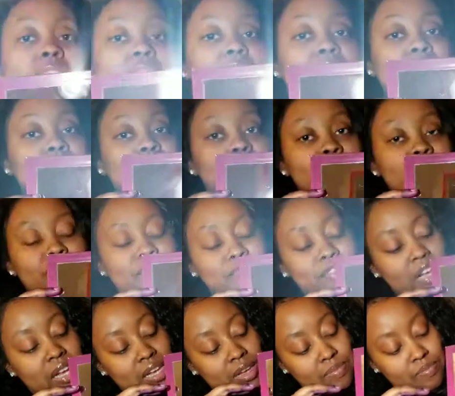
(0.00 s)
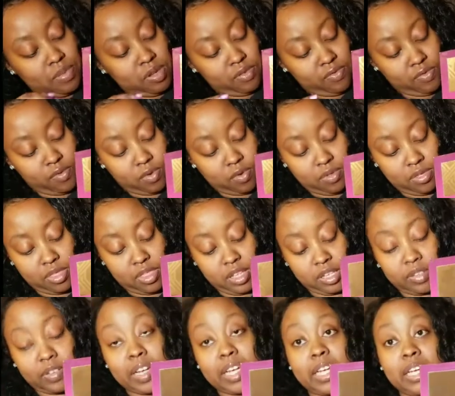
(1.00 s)
They are freaking beautiful.
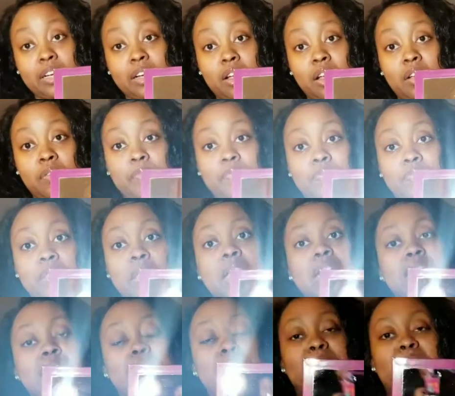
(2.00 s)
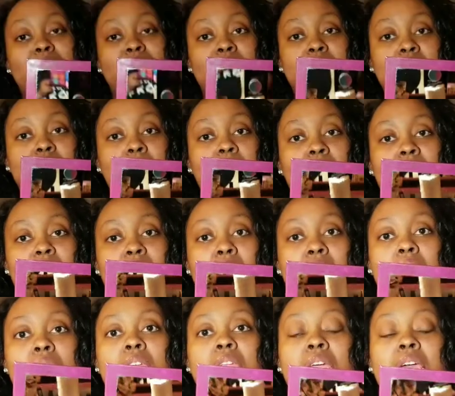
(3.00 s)
This right here is the main reason why I
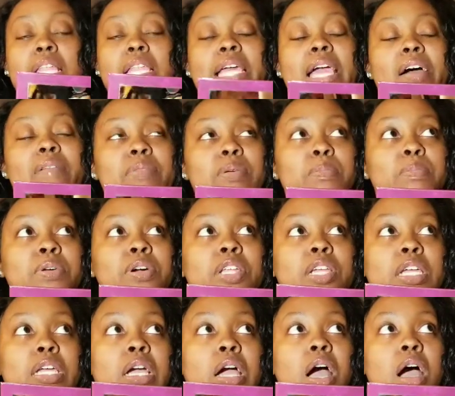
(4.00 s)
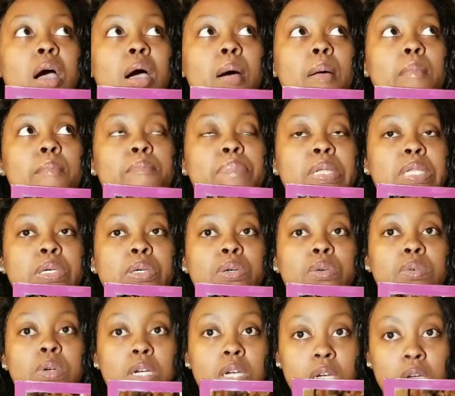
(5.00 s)
got it. Lately, I've been putting
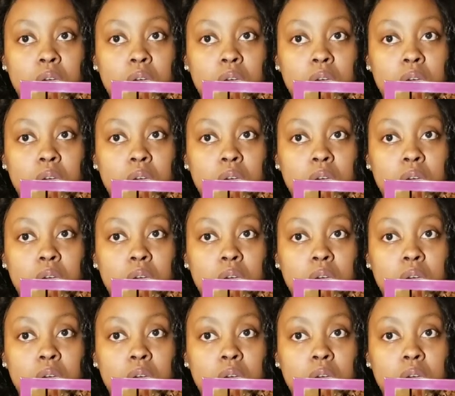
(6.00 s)
blue